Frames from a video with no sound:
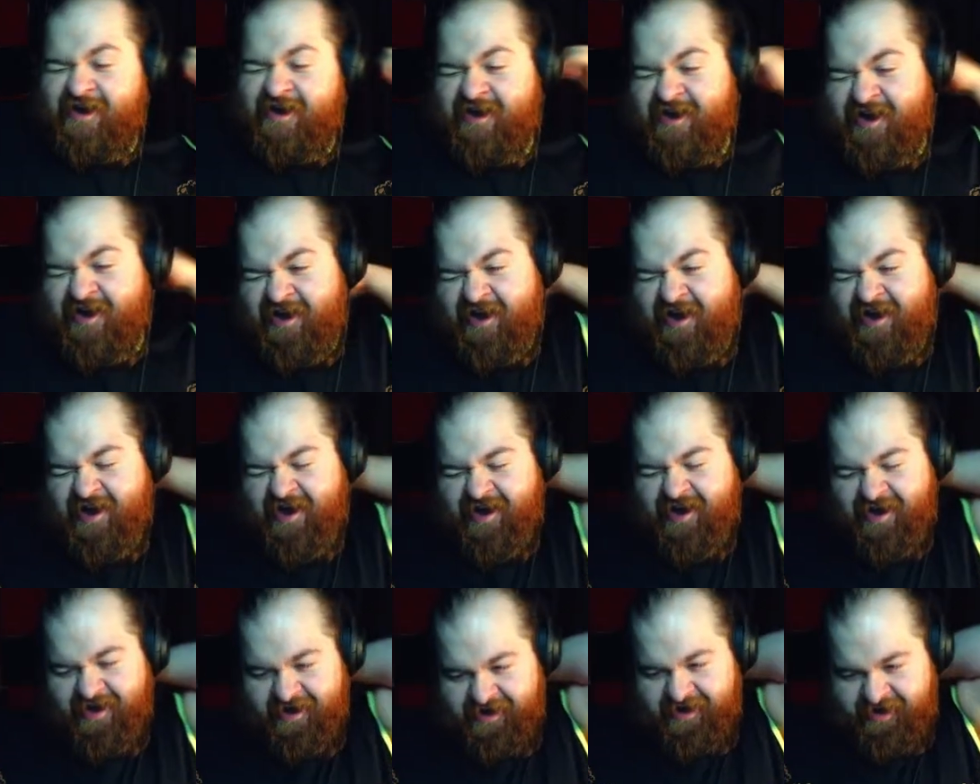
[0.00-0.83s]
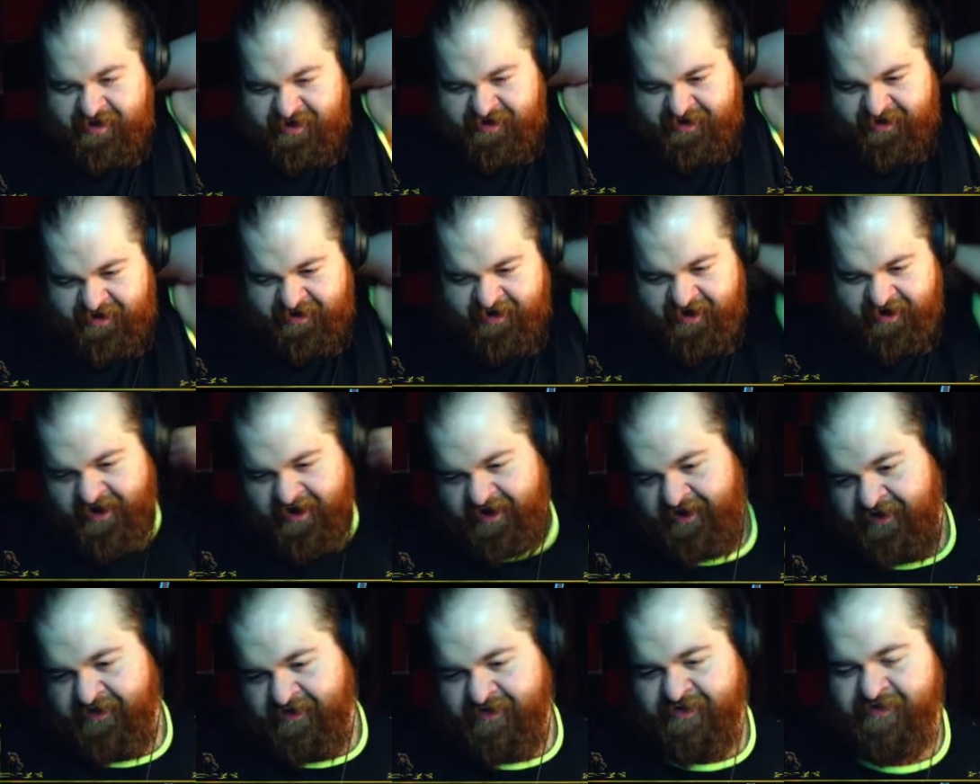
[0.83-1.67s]
Alright.
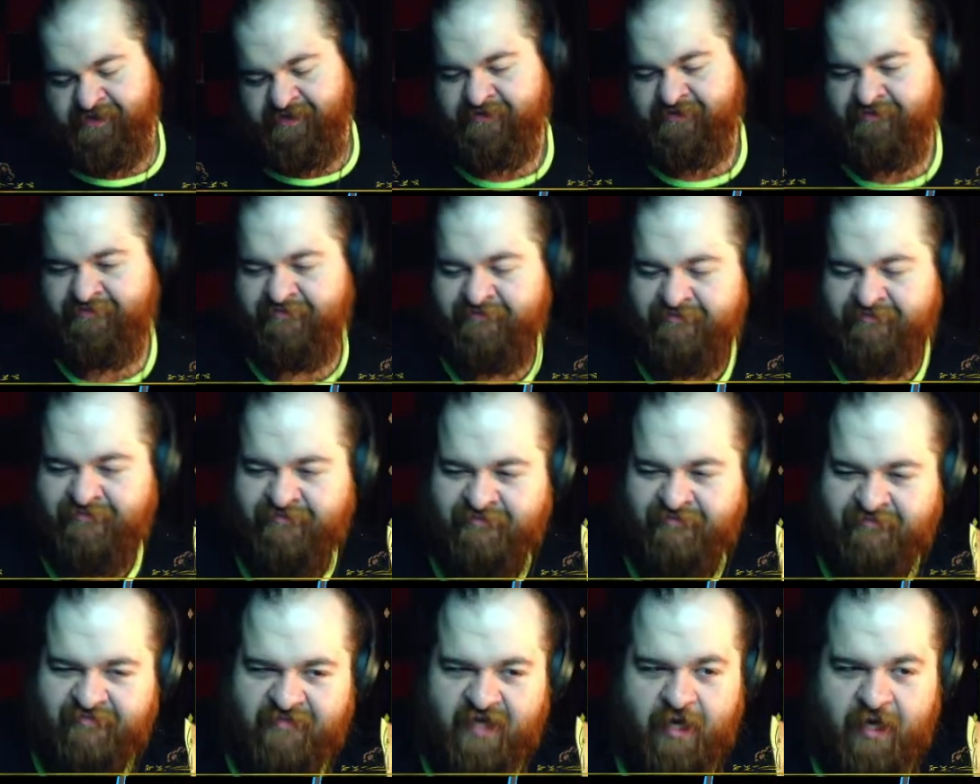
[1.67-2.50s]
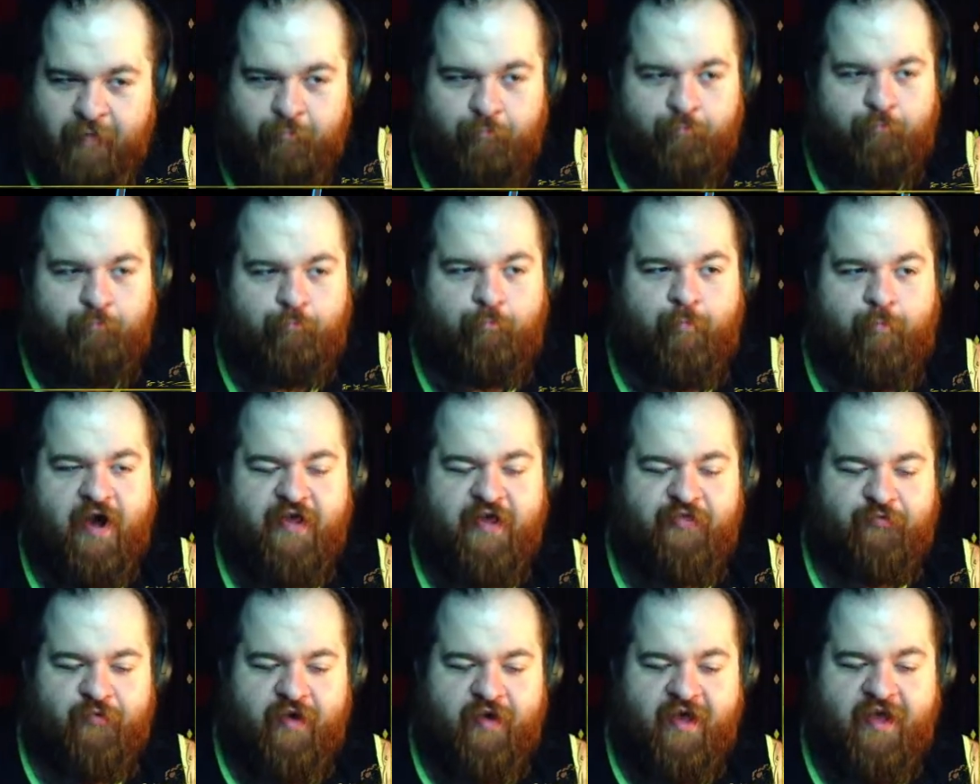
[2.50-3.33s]
By the
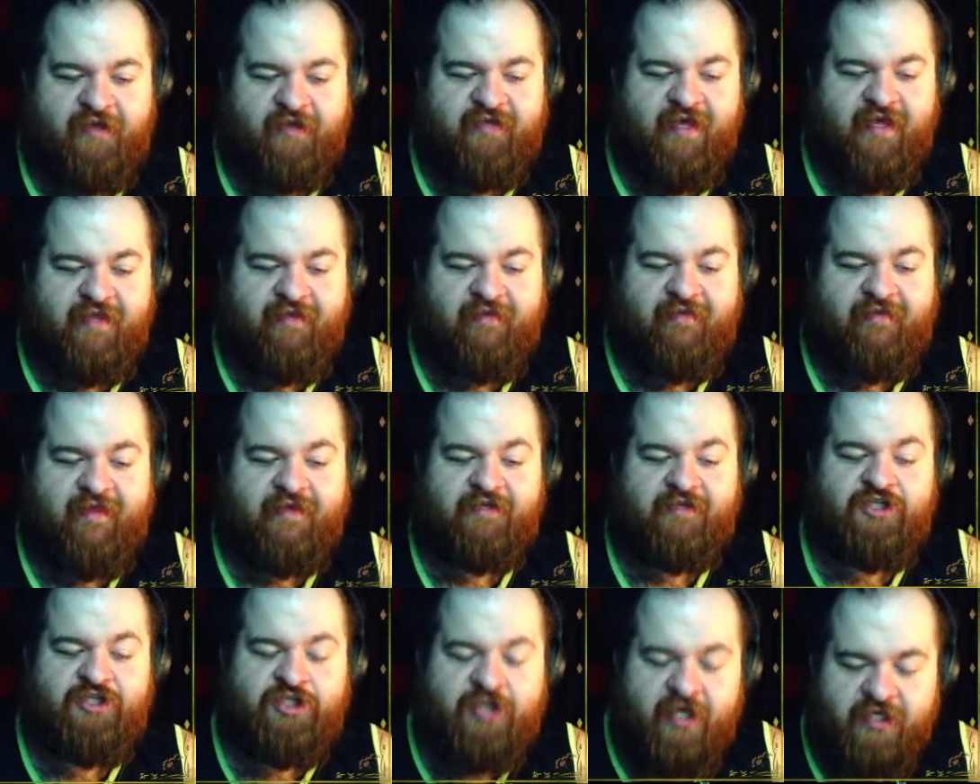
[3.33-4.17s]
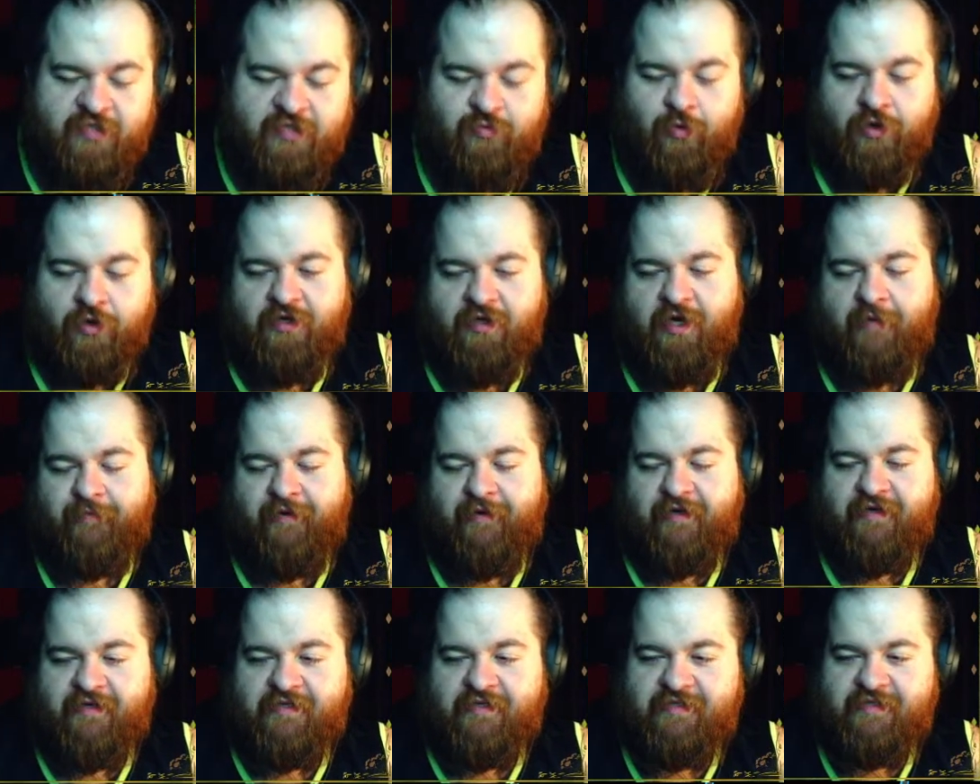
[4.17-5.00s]
way, I like just woke up,
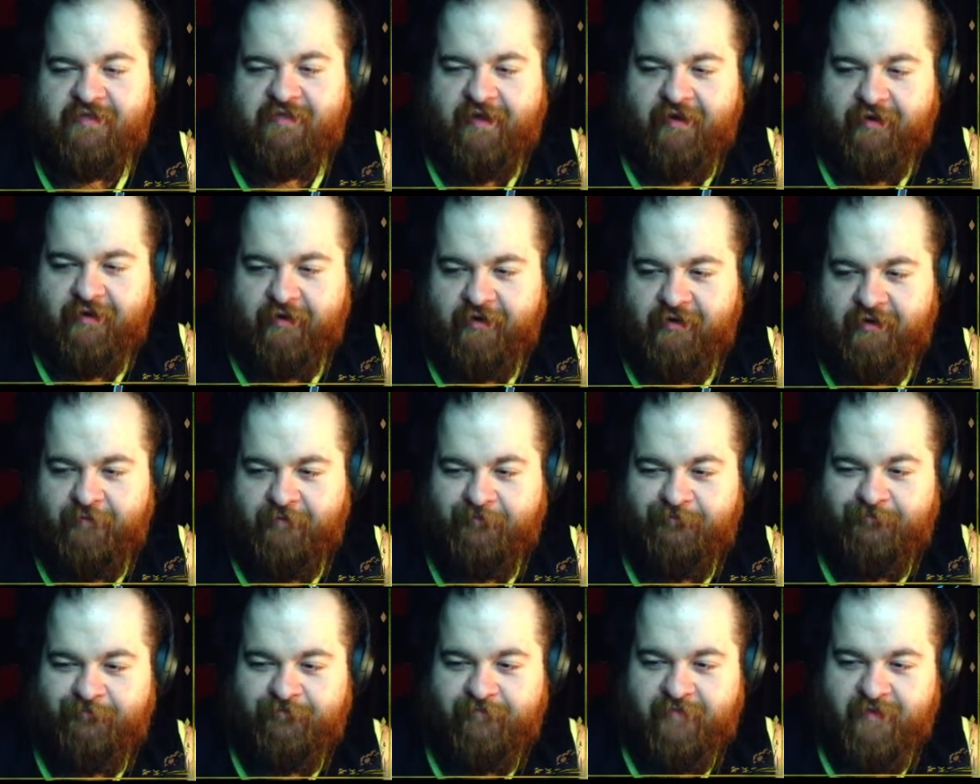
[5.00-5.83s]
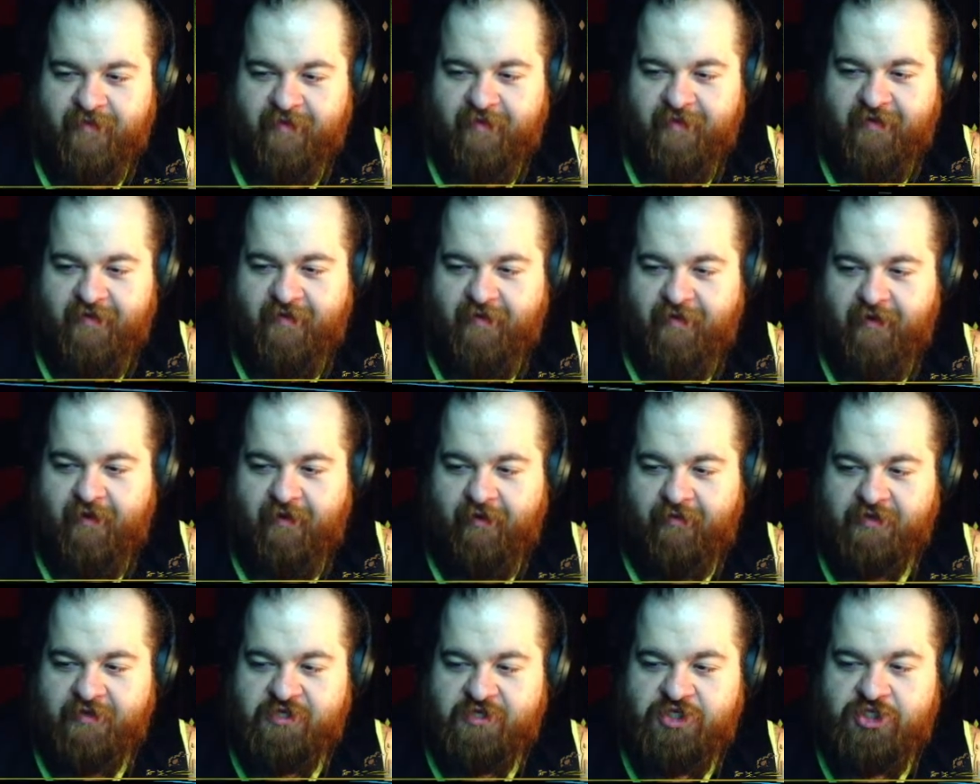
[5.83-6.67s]
honestly, you know? I
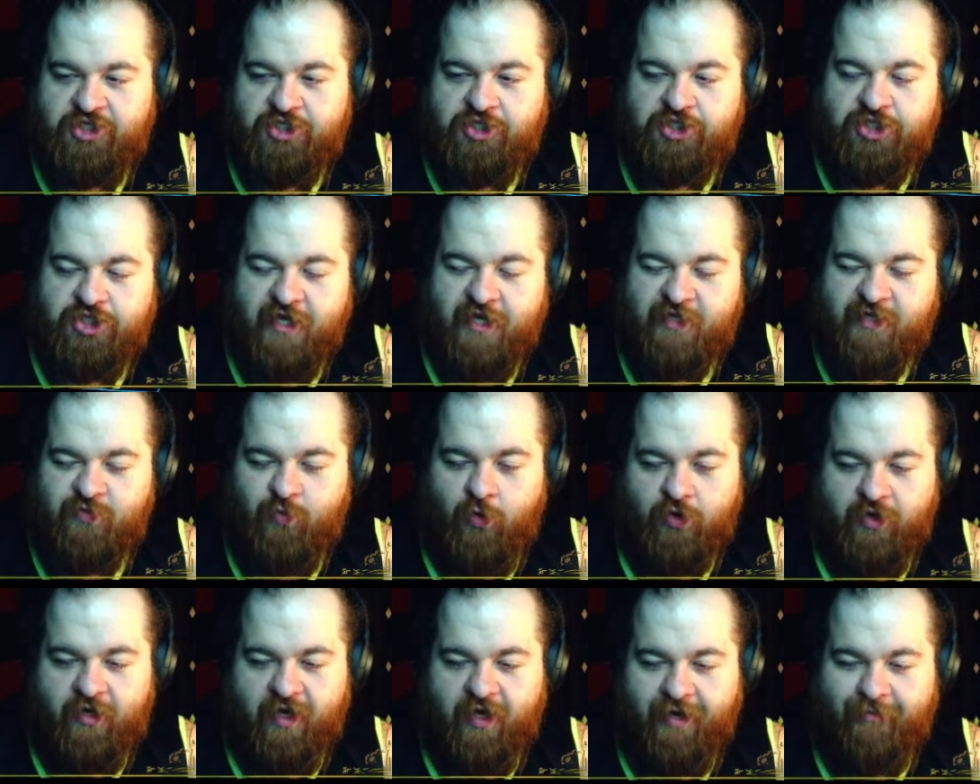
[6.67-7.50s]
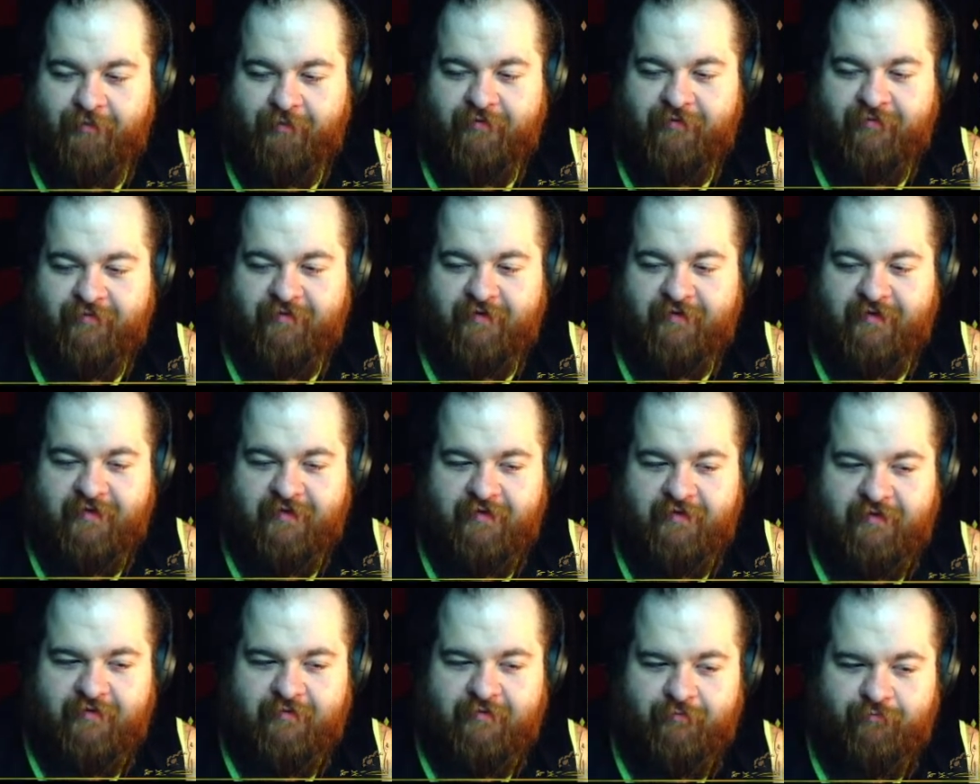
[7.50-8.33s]
like just woke up.
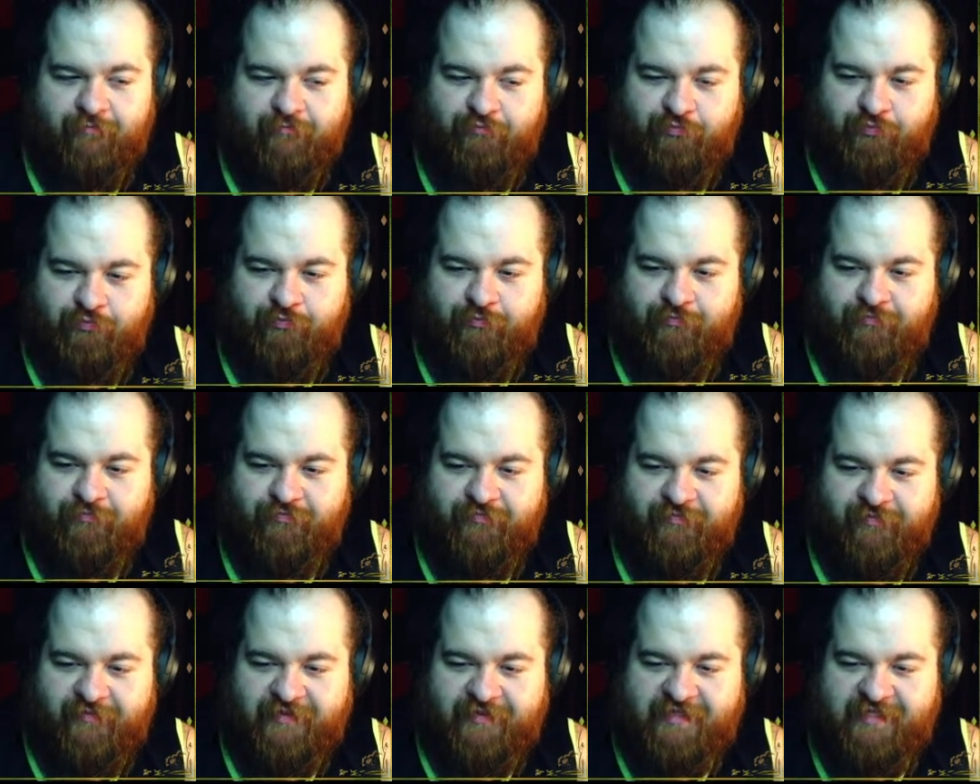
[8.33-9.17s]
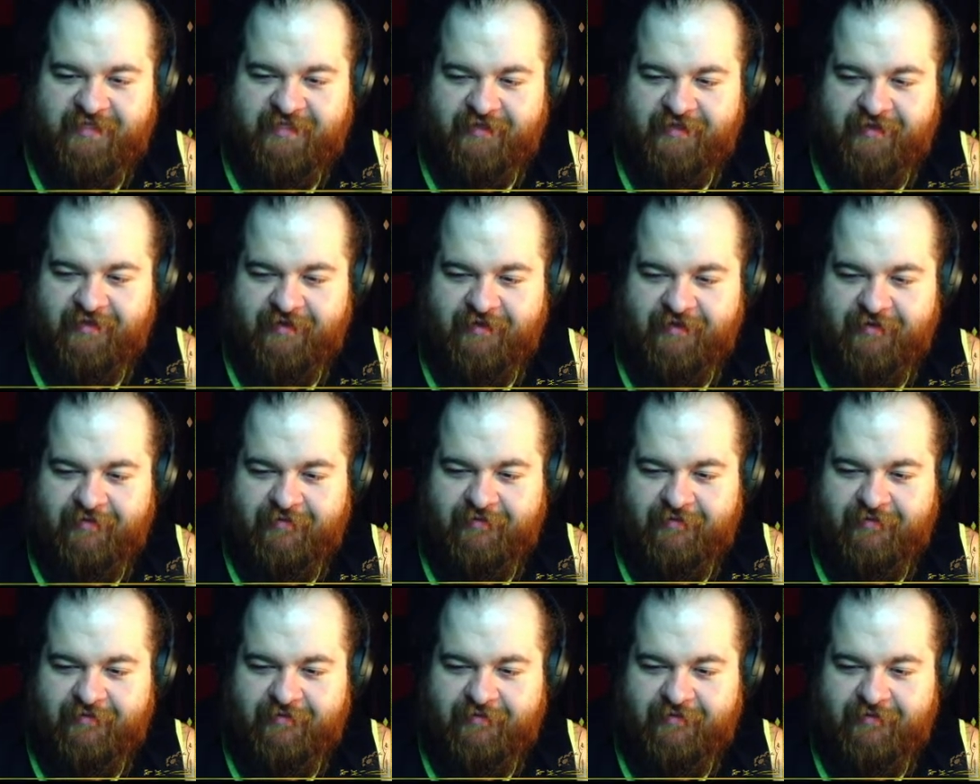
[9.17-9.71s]
Let's see here.